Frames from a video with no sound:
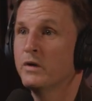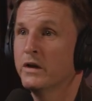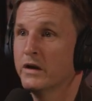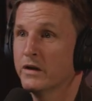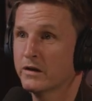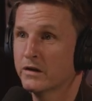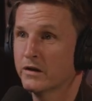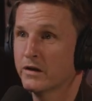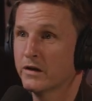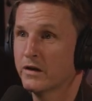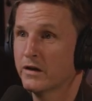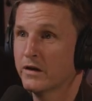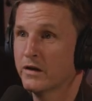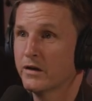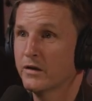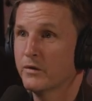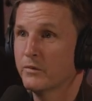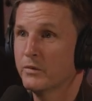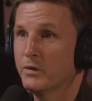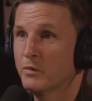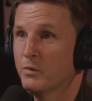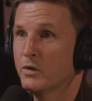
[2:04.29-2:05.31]
week,
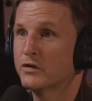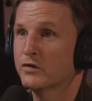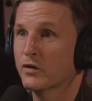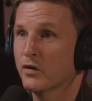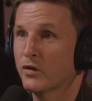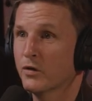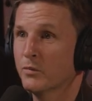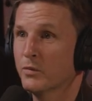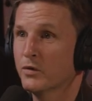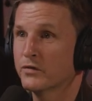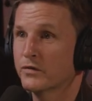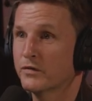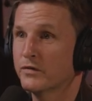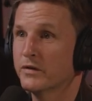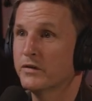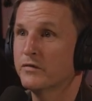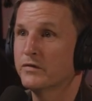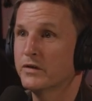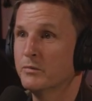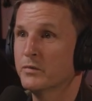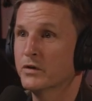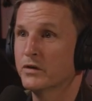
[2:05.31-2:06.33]
we went to almost
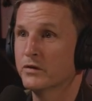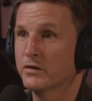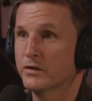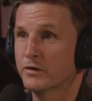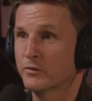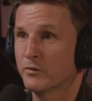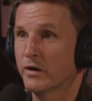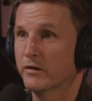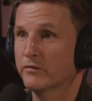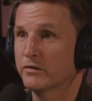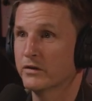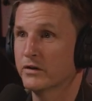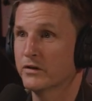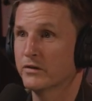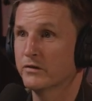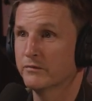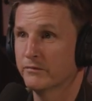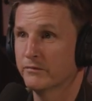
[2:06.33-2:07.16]
50 million in revenue.